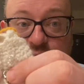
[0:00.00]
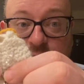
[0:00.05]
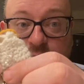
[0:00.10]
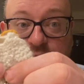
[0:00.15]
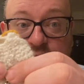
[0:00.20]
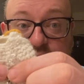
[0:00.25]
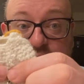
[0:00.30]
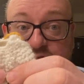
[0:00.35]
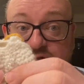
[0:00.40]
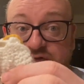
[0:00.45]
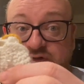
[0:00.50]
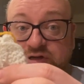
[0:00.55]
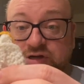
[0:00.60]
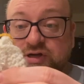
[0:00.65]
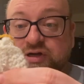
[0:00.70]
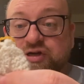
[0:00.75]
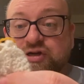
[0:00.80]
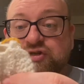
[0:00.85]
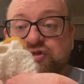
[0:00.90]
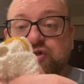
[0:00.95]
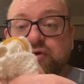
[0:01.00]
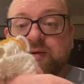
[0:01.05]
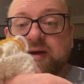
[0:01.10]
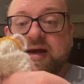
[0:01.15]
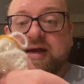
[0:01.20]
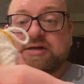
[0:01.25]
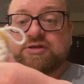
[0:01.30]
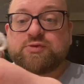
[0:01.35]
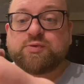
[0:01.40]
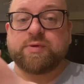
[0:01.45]
a point. So
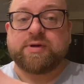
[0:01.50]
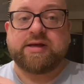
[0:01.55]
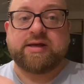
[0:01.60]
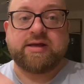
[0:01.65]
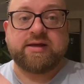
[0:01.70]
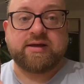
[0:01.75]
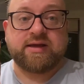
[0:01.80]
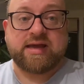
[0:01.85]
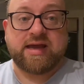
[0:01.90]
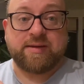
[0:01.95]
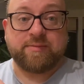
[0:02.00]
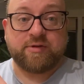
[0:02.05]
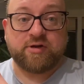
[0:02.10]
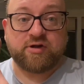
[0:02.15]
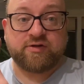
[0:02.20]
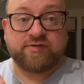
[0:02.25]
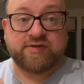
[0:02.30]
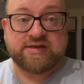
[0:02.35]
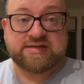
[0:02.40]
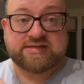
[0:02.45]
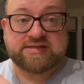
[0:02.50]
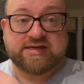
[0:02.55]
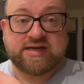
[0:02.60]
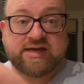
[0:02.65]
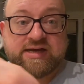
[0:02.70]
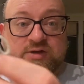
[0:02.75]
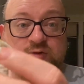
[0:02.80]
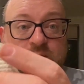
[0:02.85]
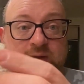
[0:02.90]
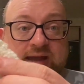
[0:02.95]
as we came along this
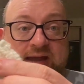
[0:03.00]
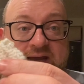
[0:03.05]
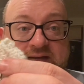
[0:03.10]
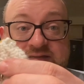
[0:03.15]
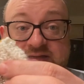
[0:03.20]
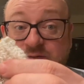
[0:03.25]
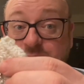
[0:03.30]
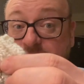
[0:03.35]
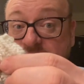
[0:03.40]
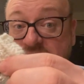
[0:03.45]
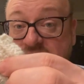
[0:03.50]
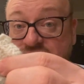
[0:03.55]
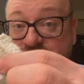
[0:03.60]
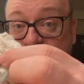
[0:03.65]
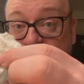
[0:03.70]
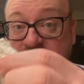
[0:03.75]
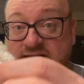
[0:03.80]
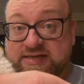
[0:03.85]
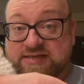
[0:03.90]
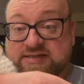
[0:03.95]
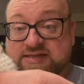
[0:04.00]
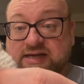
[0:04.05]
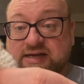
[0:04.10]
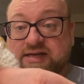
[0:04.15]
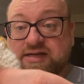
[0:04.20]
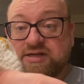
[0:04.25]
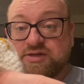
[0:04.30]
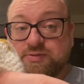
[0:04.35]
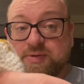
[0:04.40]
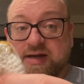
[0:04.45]
side, we added beads on this
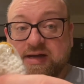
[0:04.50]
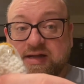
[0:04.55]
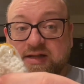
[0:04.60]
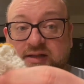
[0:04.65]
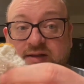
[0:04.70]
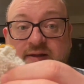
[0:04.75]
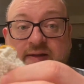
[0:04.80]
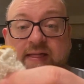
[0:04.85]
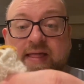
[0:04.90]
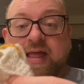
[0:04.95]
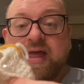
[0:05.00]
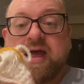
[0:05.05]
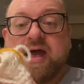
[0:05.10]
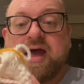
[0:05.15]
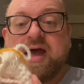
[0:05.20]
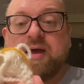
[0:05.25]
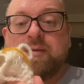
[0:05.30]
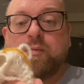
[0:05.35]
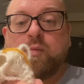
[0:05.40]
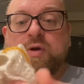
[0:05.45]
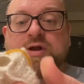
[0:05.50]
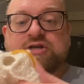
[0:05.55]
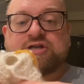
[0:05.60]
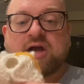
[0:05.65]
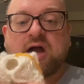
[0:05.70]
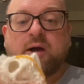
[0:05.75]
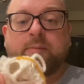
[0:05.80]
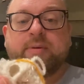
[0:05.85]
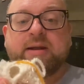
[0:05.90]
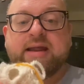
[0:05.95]
side as well, um, which
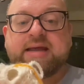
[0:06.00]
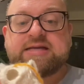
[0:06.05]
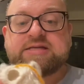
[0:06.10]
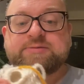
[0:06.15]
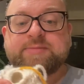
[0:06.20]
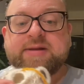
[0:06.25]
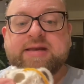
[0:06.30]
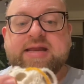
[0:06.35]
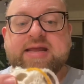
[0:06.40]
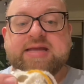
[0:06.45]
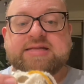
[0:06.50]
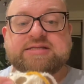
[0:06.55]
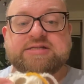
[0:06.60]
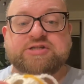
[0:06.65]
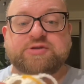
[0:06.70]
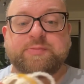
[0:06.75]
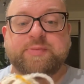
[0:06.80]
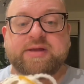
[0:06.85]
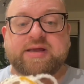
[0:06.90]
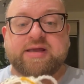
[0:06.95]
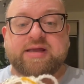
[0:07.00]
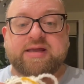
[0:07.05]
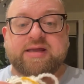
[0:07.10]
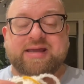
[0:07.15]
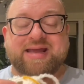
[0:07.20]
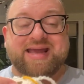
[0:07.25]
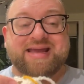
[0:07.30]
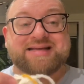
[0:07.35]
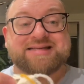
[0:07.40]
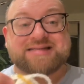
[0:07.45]
our placement needs to
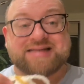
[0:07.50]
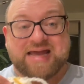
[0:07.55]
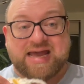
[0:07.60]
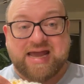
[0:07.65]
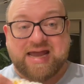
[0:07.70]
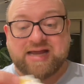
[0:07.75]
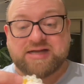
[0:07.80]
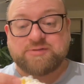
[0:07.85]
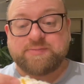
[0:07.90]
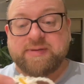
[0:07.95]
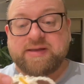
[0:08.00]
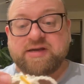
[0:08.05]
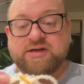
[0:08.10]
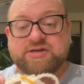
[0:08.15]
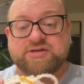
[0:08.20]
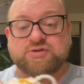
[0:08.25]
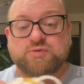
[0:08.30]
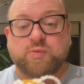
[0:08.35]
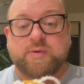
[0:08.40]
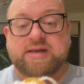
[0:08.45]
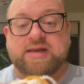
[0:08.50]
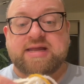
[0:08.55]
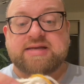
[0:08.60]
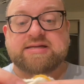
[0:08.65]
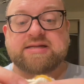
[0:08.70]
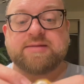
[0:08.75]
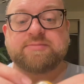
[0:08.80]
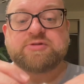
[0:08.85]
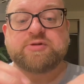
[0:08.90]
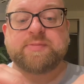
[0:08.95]
be exact because we
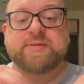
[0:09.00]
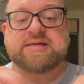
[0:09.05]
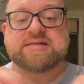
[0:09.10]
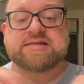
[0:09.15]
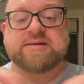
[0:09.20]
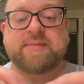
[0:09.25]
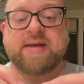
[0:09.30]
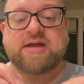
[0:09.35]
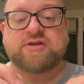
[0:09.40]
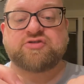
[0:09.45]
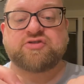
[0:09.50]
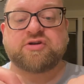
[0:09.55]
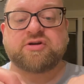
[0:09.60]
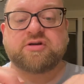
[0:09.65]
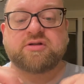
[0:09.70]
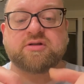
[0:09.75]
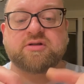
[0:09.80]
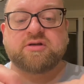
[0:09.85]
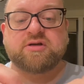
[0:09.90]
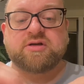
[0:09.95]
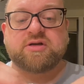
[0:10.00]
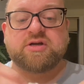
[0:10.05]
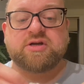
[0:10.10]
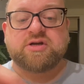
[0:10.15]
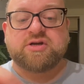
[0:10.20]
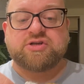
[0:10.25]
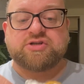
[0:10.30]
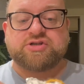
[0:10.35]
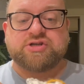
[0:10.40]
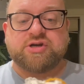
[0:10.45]
needed them to be symmetrical.
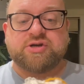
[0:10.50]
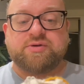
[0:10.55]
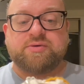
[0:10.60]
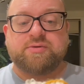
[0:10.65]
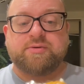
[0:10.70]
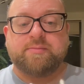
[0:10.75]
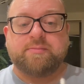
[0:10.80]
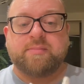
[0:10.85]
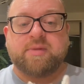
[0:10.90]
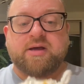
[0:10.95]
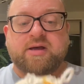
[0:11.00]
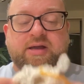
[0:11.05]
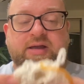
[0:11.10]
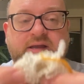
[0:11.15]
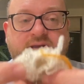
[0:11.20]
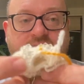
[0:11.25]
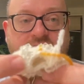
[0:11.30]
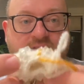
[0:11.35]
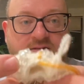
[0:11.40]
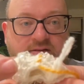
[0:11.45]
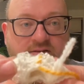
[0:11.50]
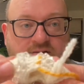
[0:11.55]
So mine